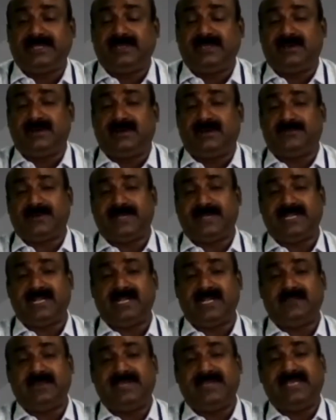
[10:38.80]
thing of
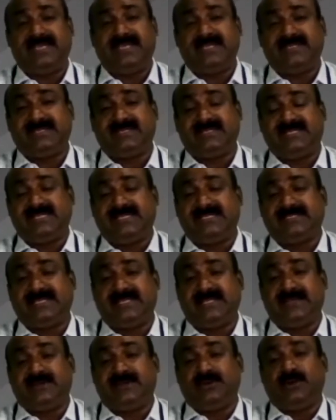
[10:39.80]
NLP is it is
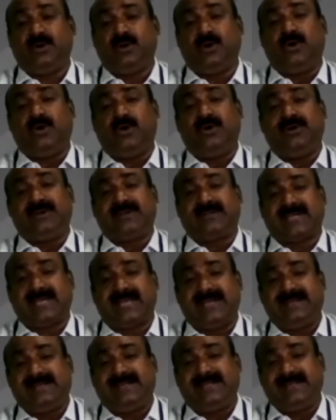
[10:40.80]
a
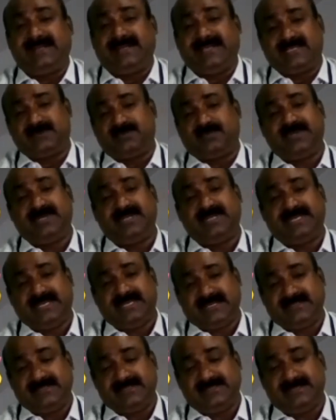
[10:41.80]
non-content
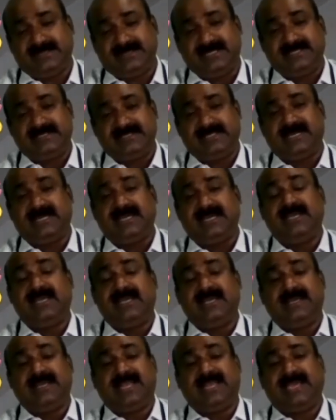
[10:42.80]
experience. It's
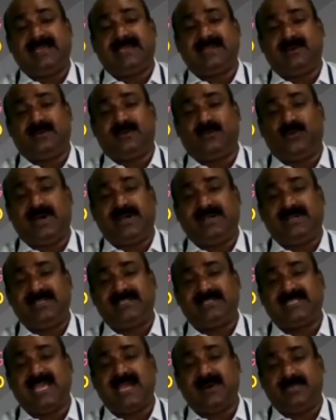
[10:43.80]
like what
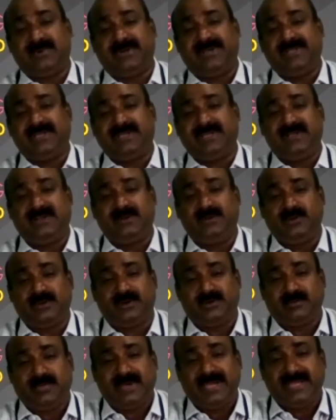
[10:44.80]
is happening in
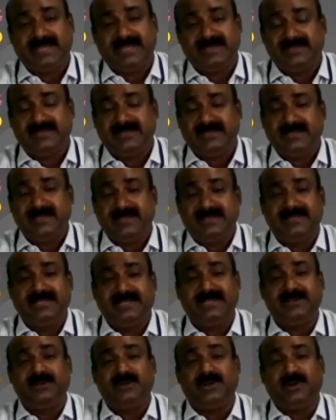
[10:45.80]
your mind
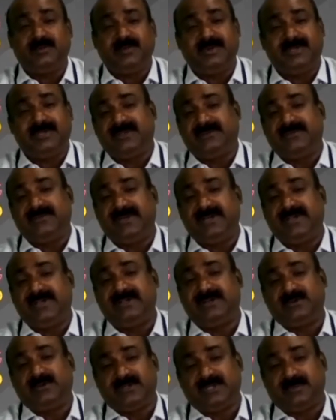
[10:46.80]
need not be
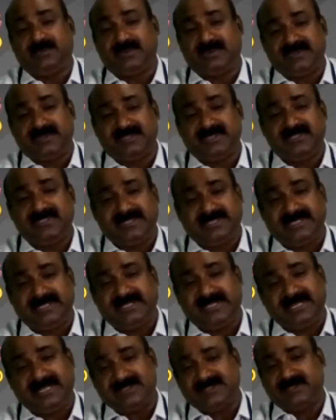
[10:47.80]
revealed to the person
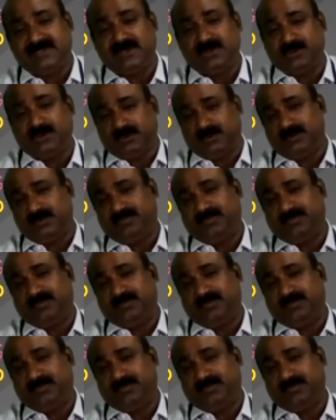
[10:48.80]
sitting next to you.